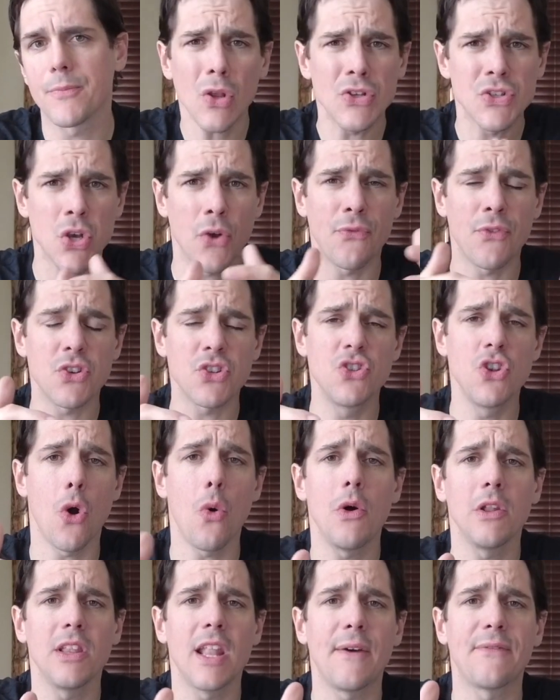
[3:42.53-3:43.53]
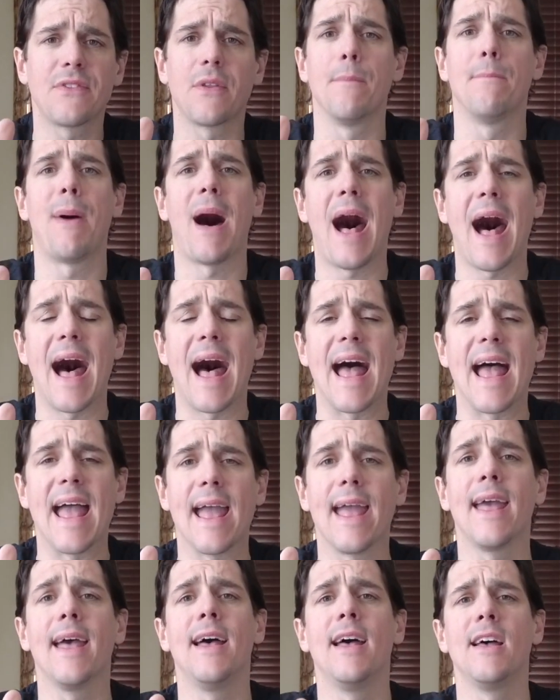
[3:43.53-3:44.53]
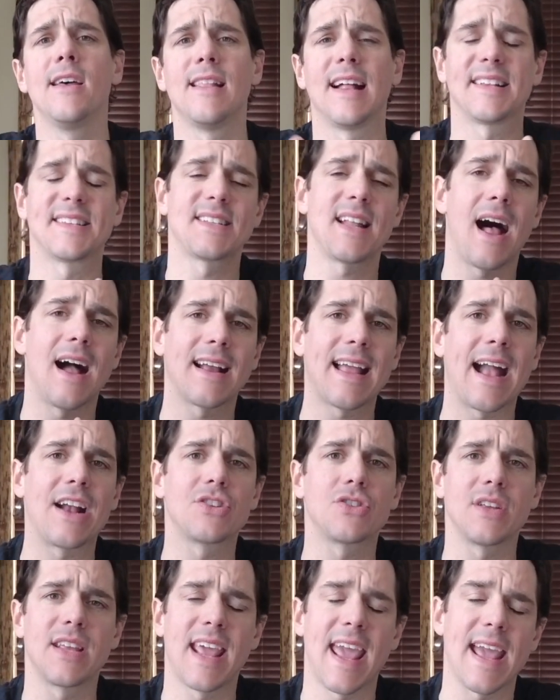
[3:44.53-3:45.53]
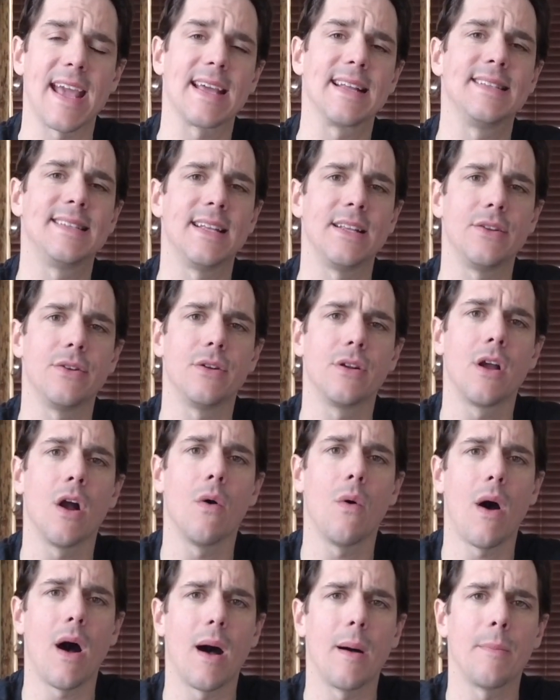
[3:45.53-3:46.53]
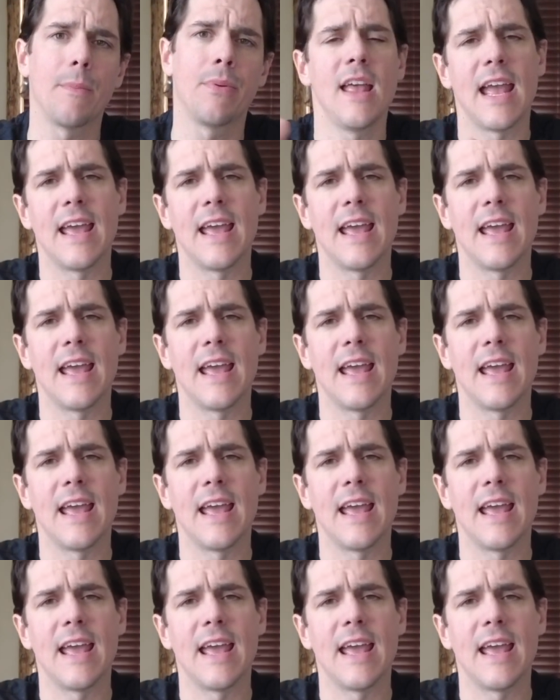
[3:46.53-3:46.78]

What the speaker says: So if there's no one left to buy, that stock actually can't continue to go up.